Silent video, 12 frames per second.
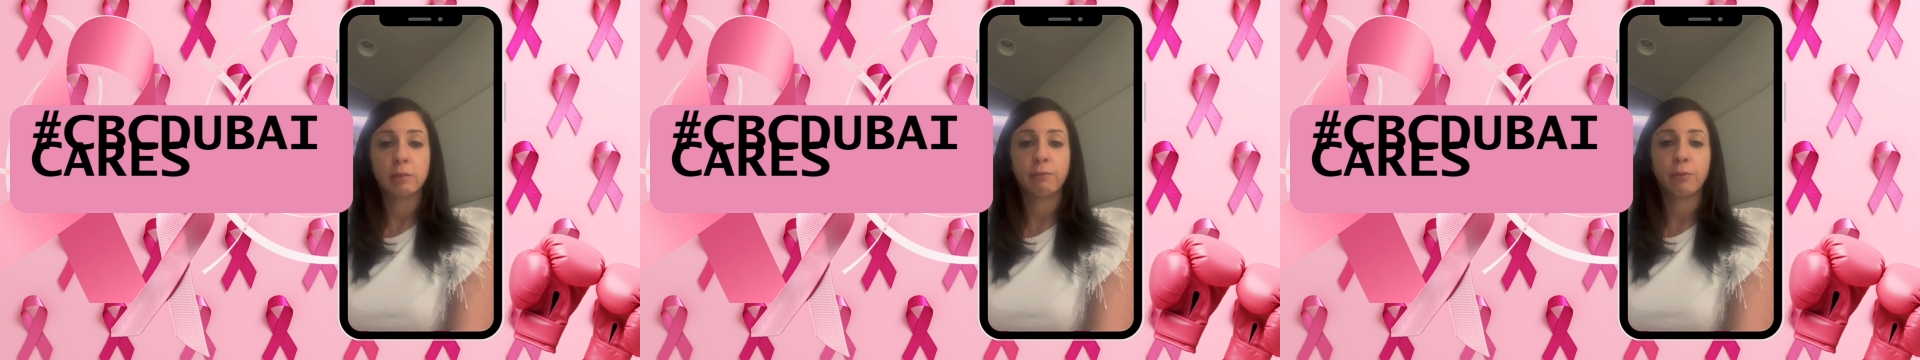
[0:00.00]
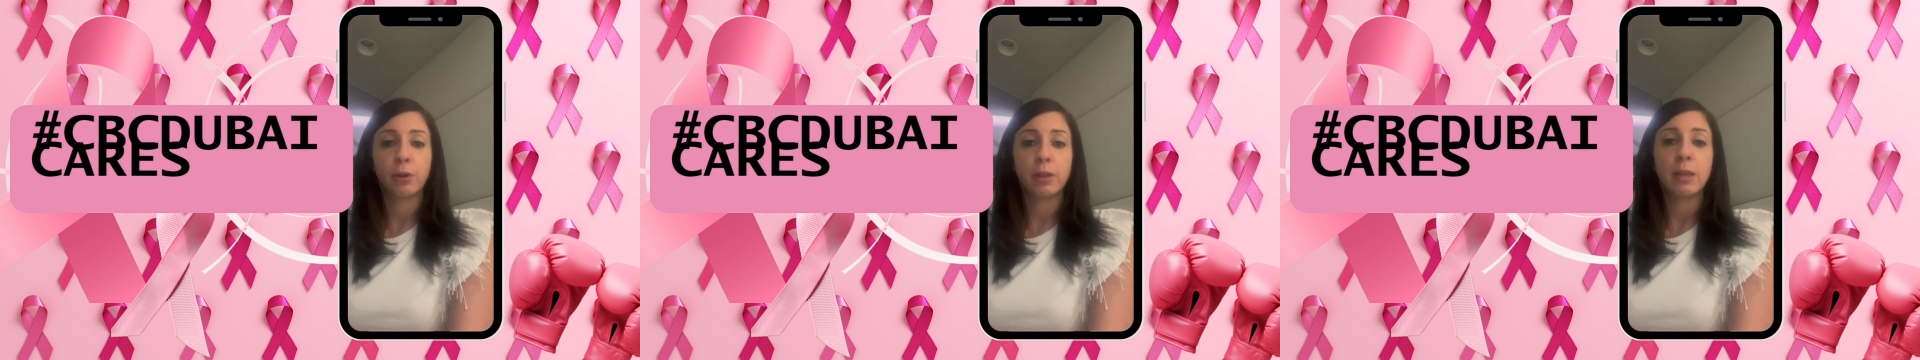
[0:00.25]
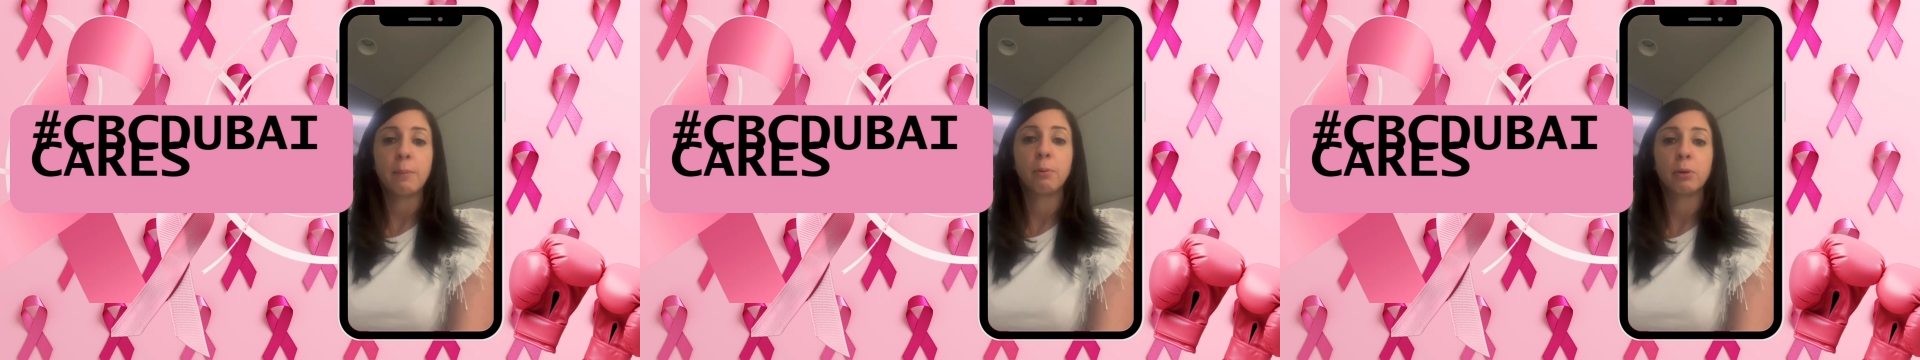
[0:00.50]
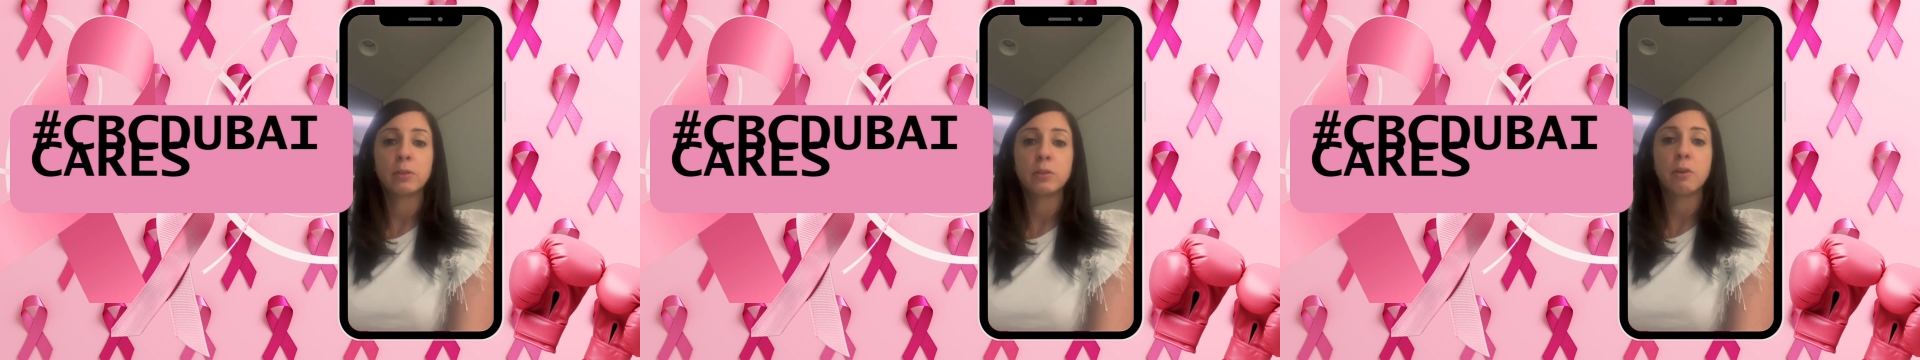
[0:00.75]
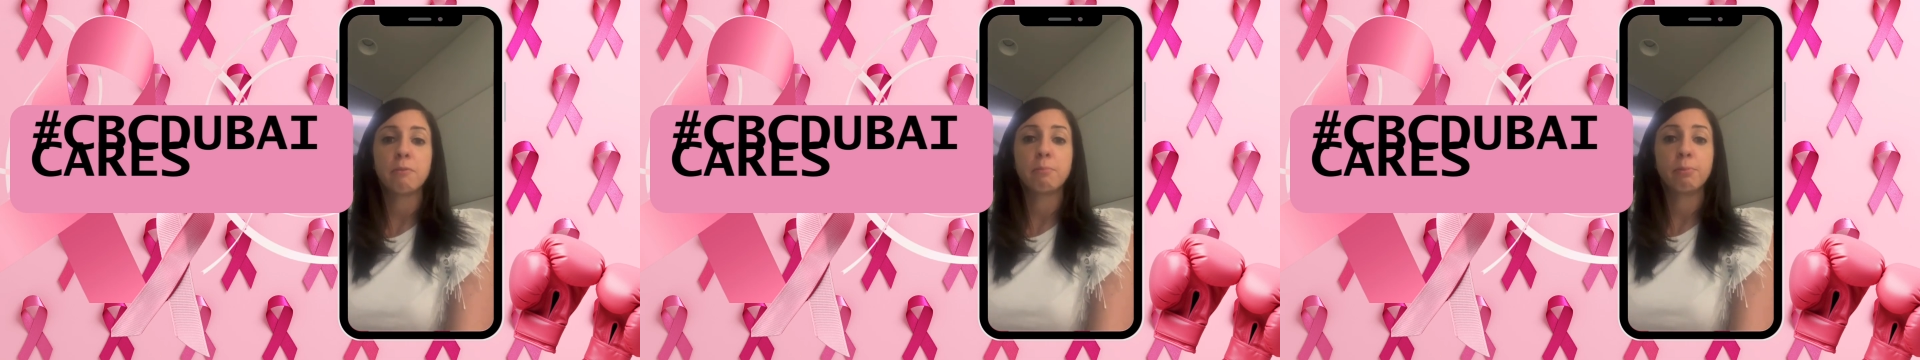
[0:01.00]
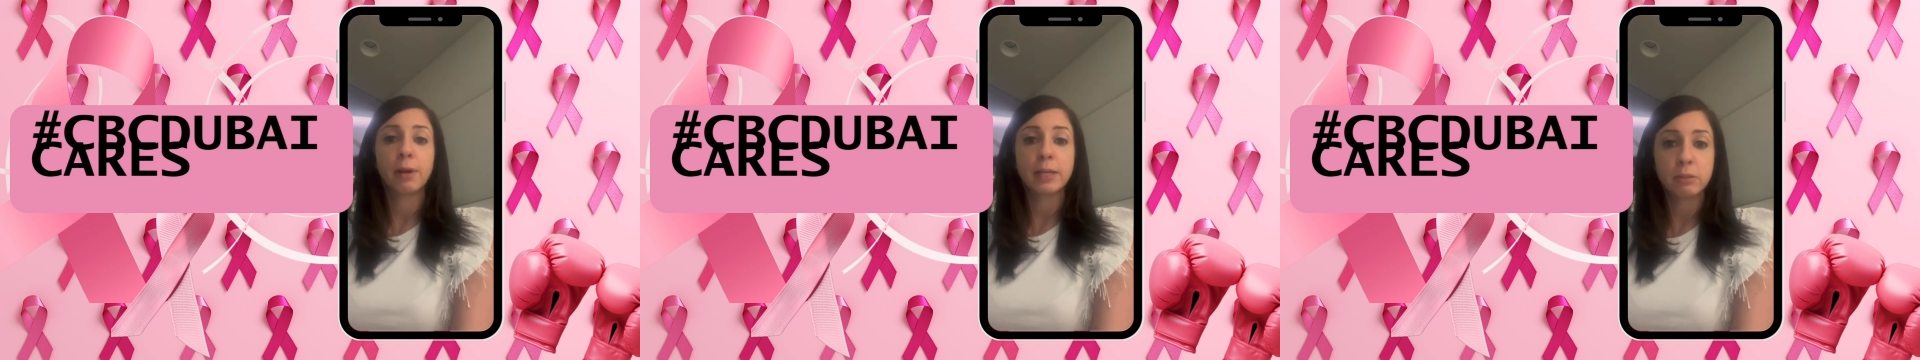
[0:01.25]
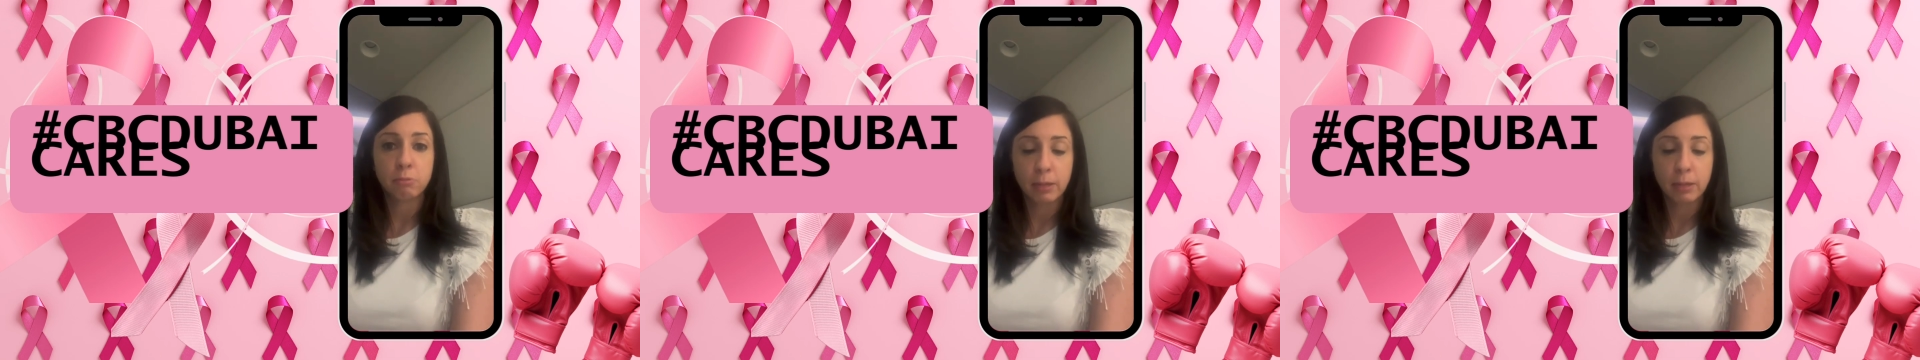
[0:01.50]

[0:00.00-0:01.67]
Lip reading: for the importance of breast